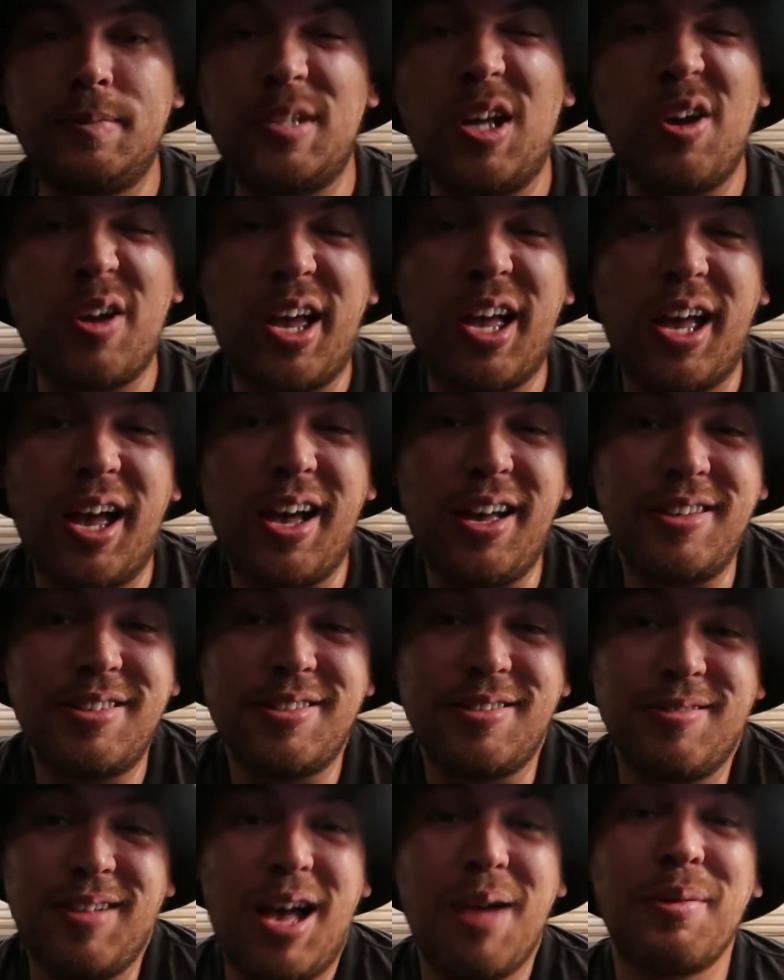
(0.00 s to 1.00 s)
Okay
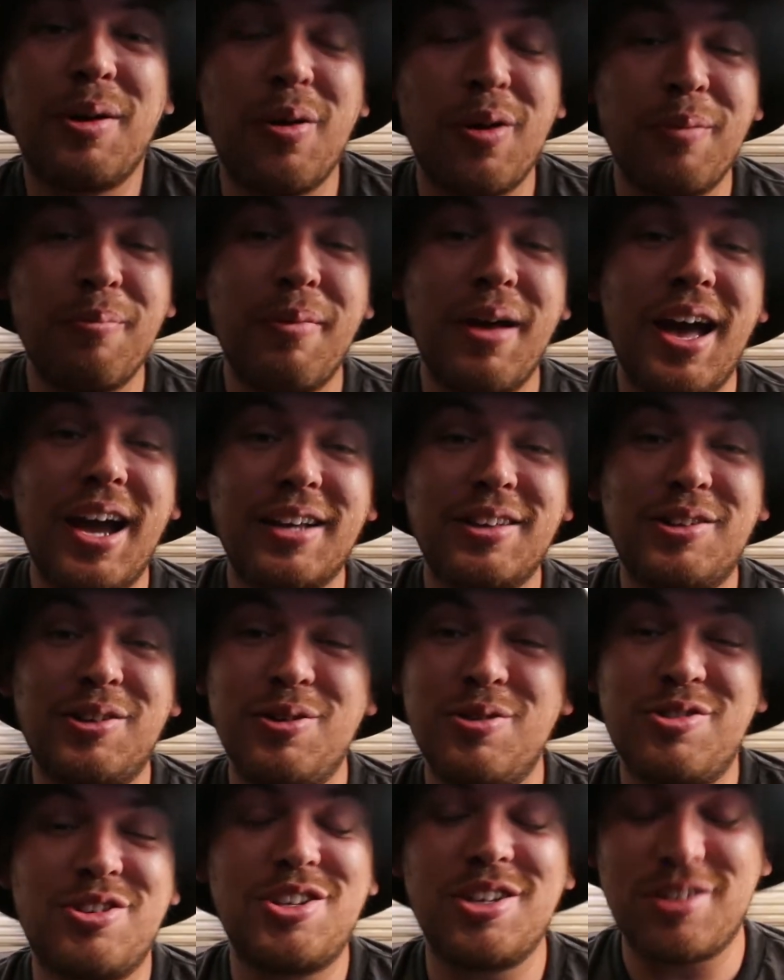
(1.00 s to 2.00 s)
guys, I'm going back to
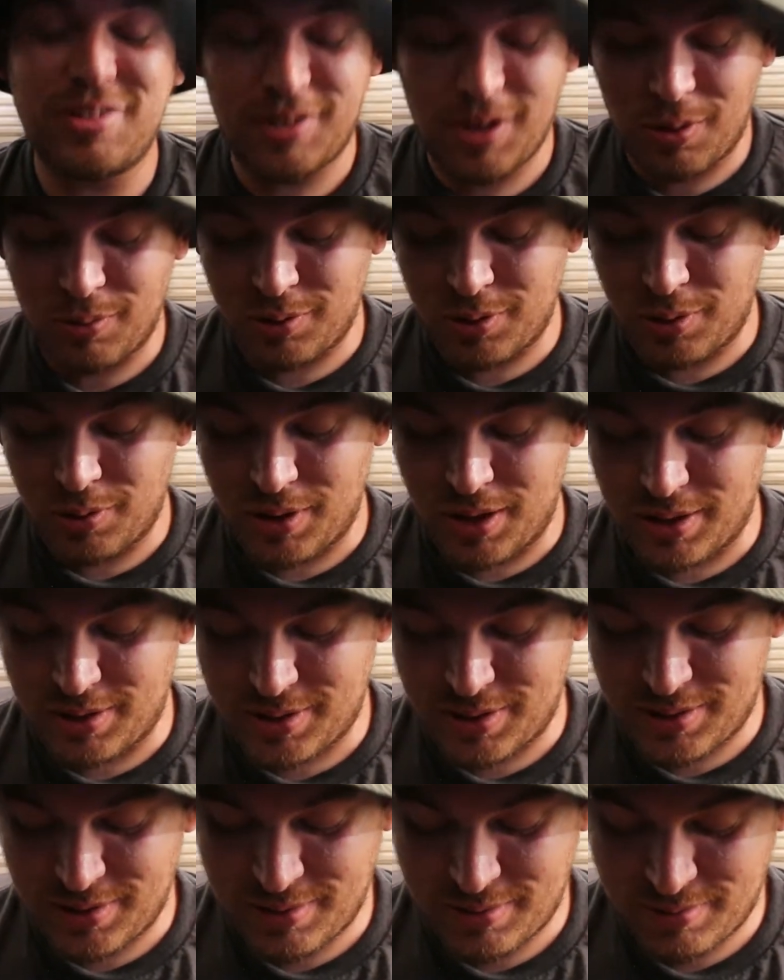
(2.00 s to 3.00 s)
just don't do
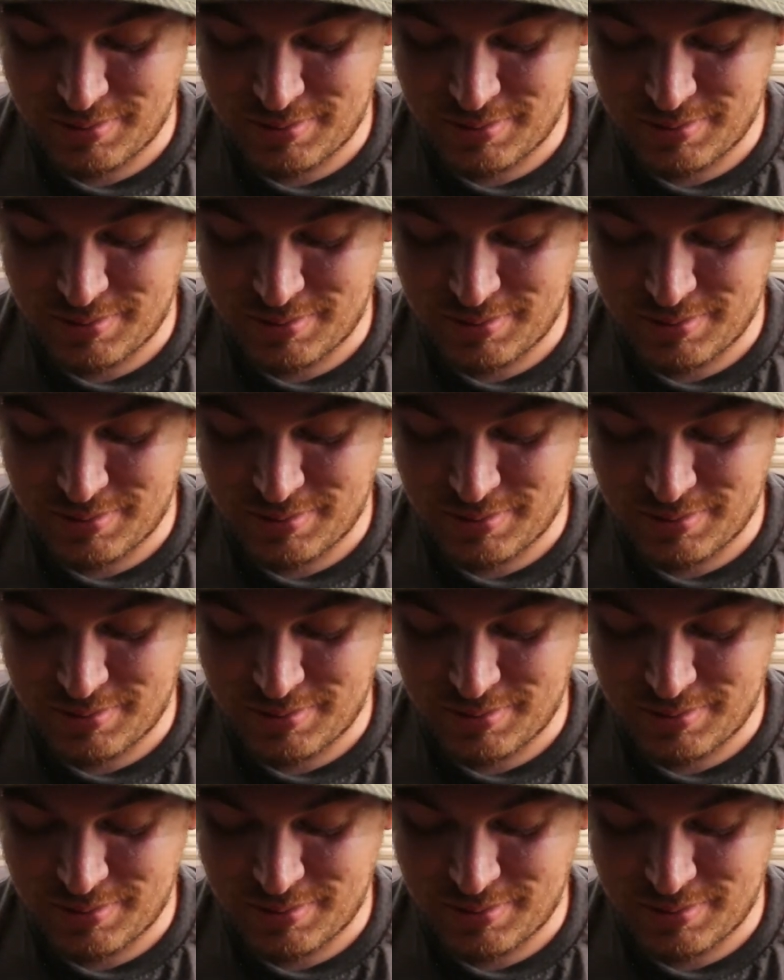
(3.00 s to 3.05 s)
this.